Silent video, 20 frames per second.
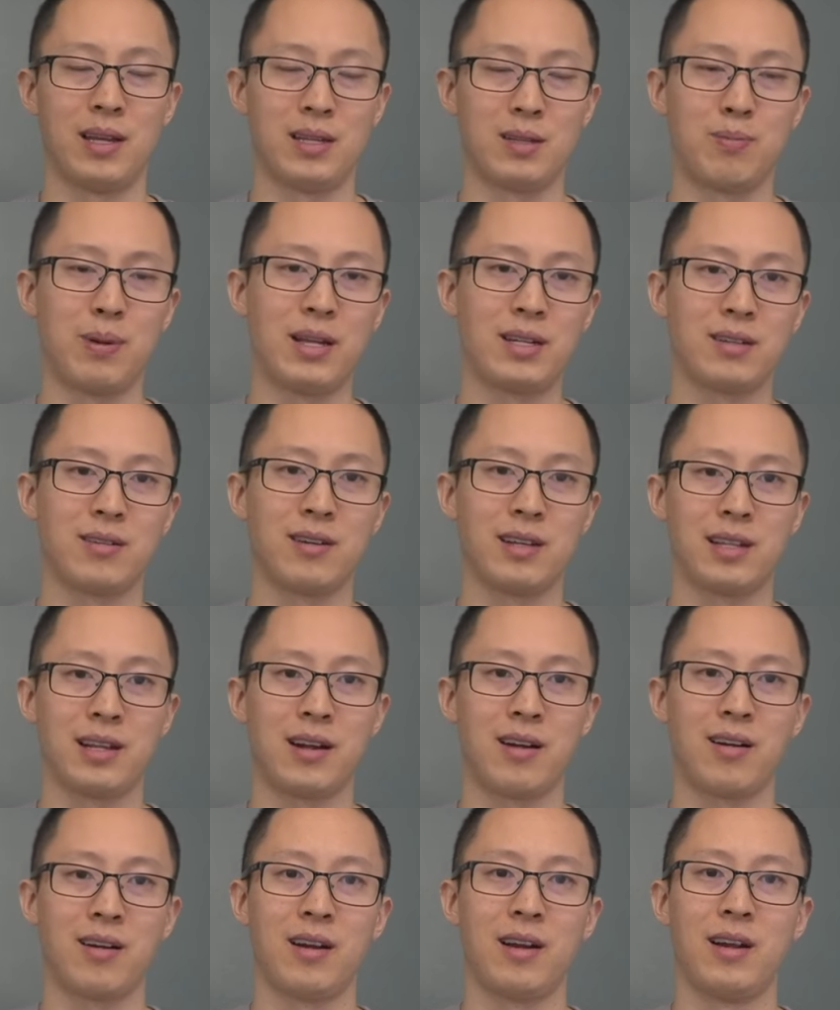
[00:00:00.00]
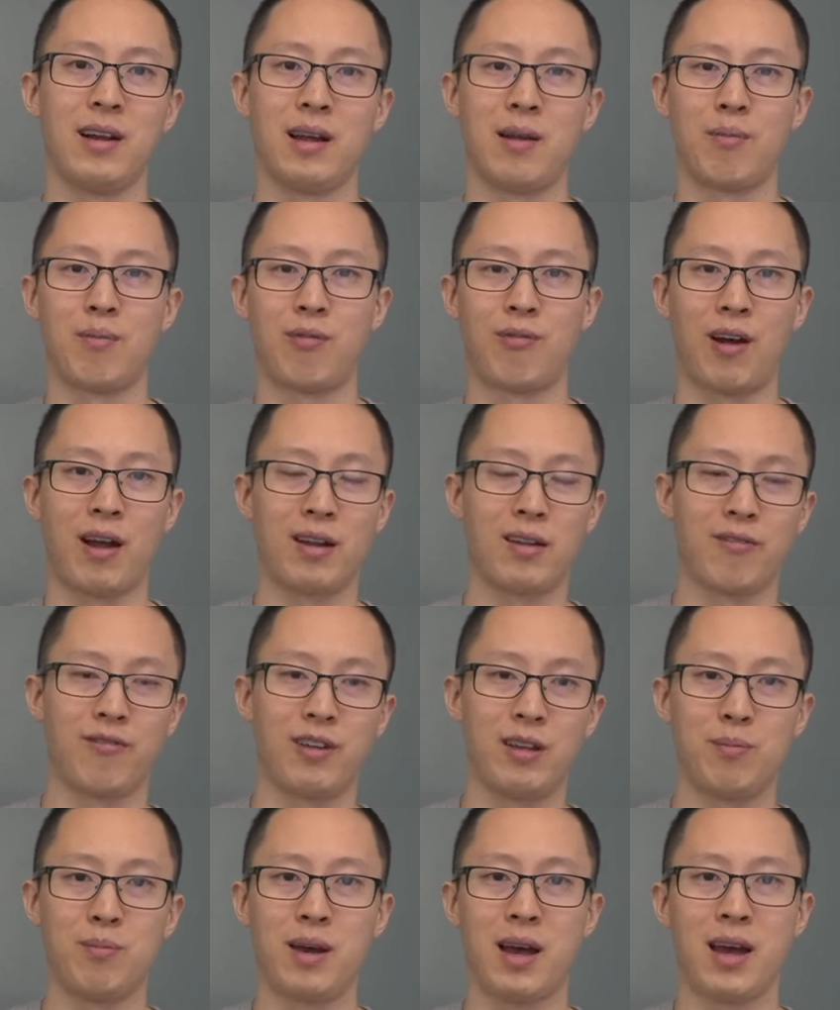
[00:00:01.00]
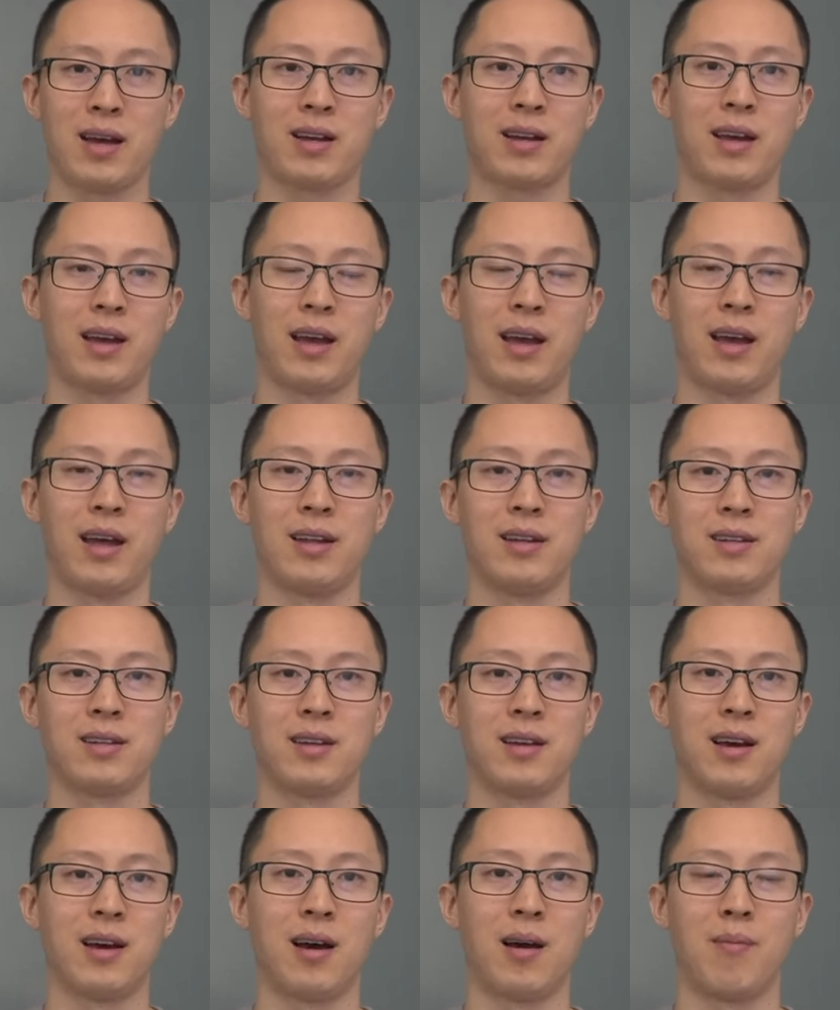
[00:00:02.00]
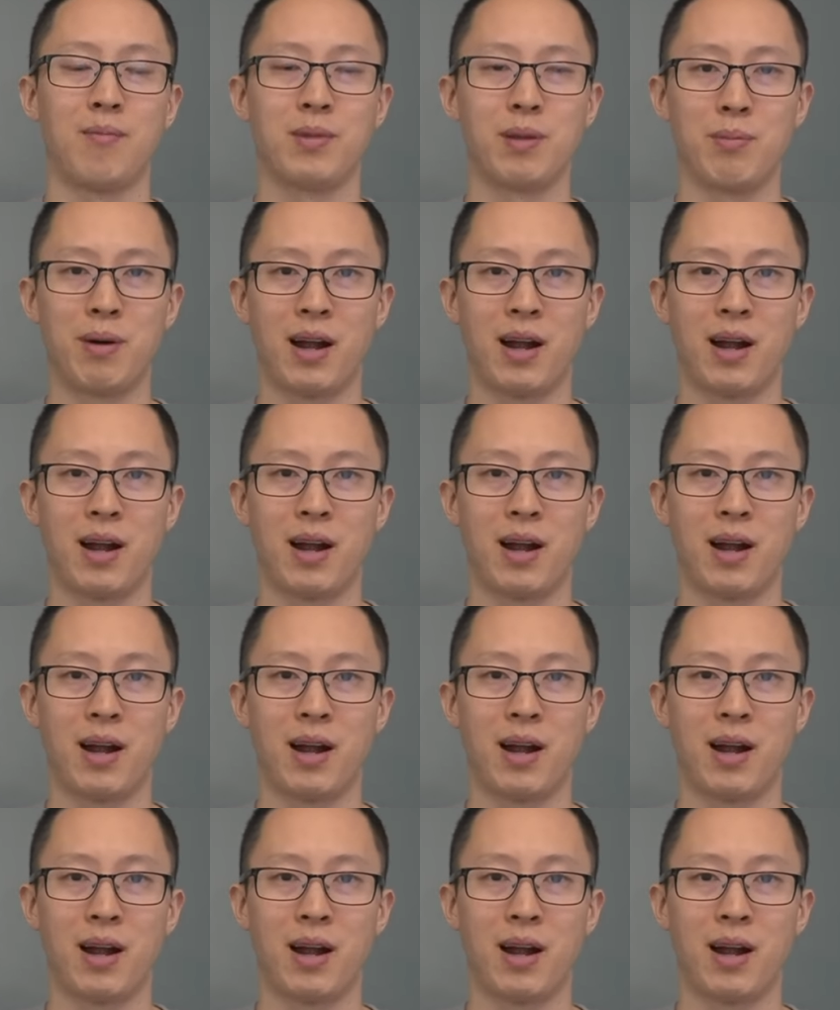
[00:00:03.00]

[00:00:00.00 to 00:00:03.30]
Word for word: it's basically there providing feedback and um,